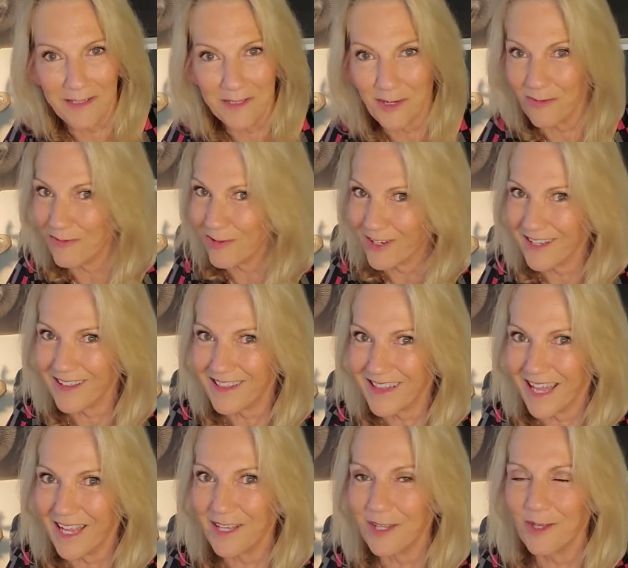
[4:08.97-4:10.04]
Don't forget
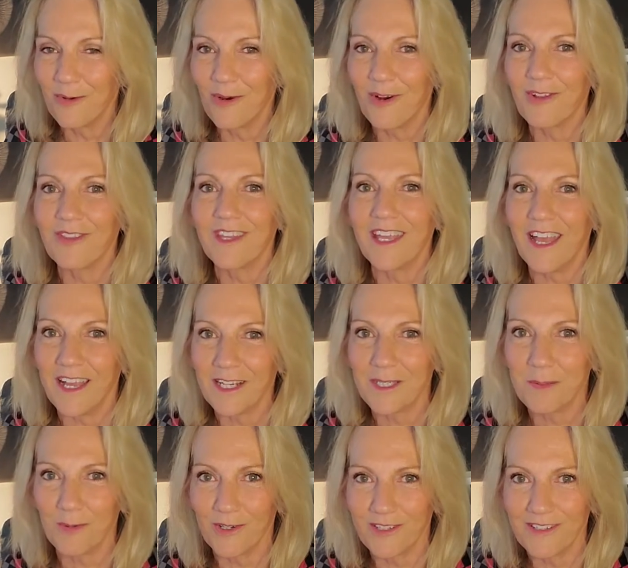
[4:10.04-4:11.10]
that. You are the
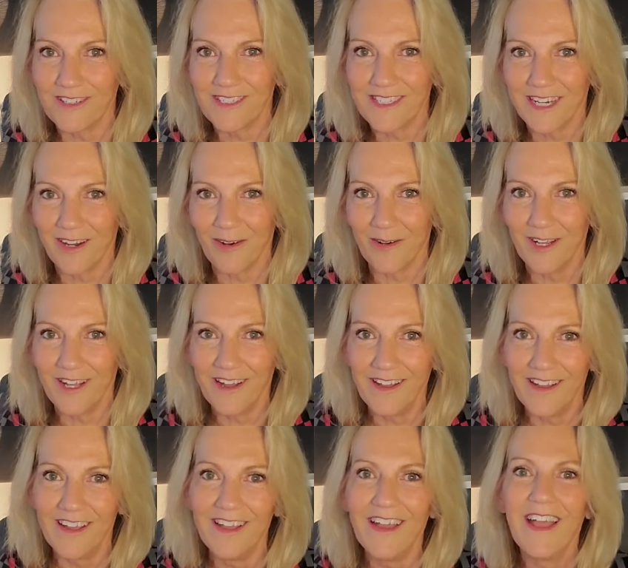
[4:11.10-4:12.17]
expert in this area,
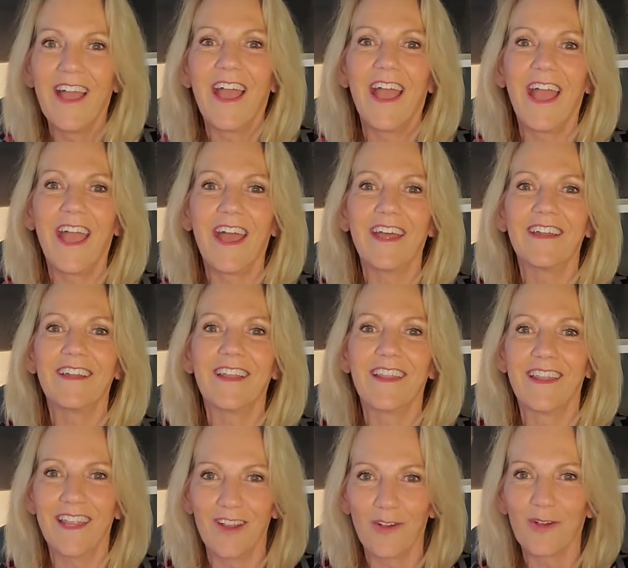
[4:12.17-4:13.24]
and
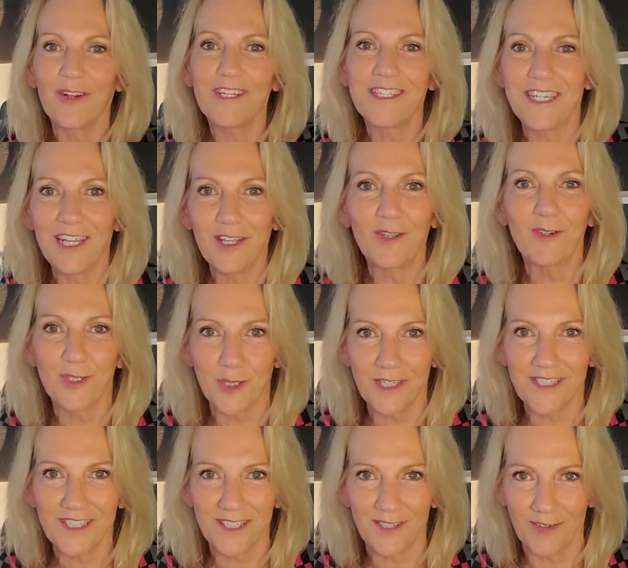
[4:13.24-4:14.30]
they're going to take your
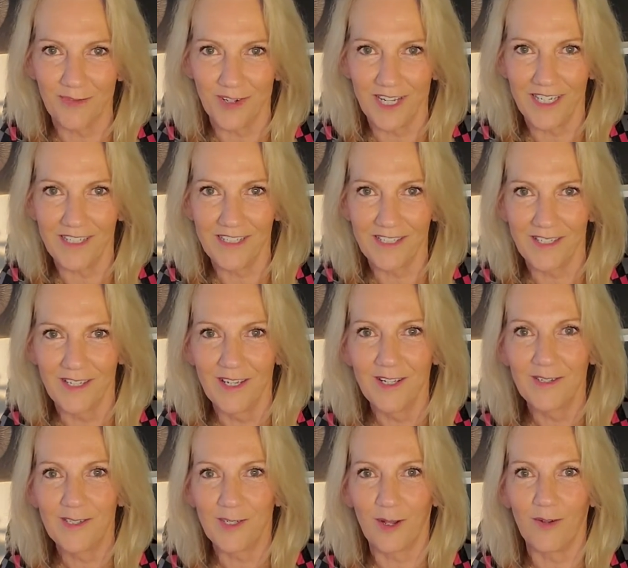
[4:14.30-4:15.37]
trusted advice.
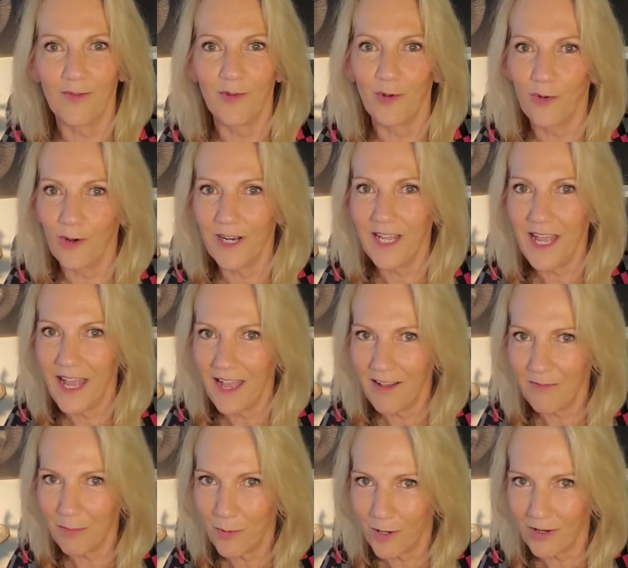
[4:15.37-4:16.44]
So if you're going to have
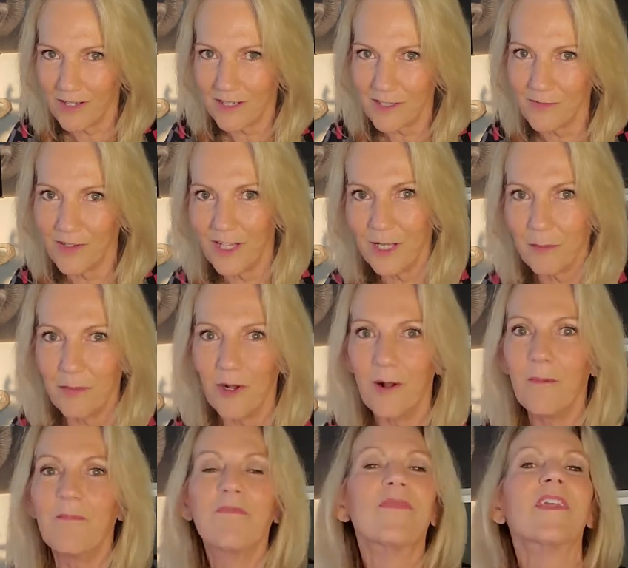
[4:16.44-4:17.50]
product
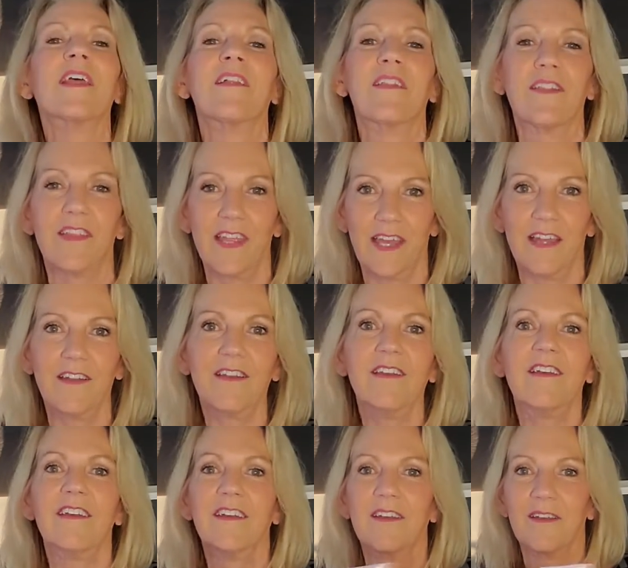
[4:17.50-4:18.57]
available, then
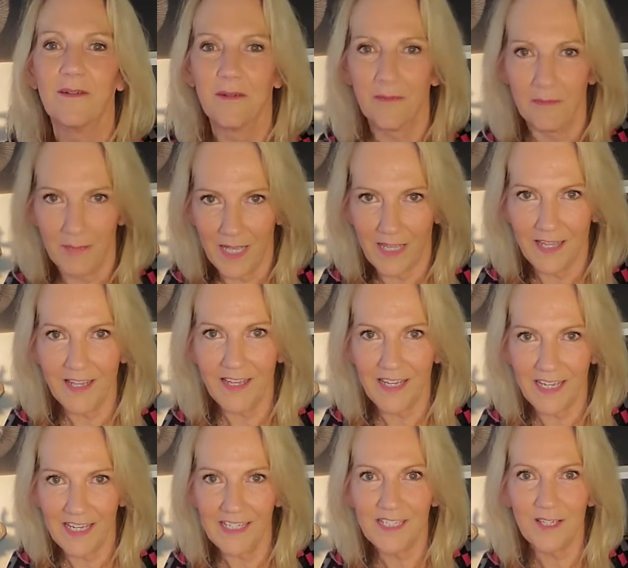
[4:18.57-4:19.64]
make it
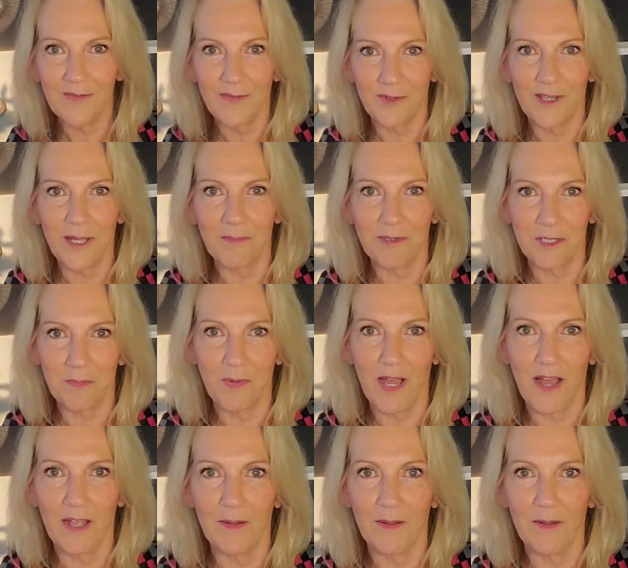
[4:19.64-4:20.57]
easy for them to buy.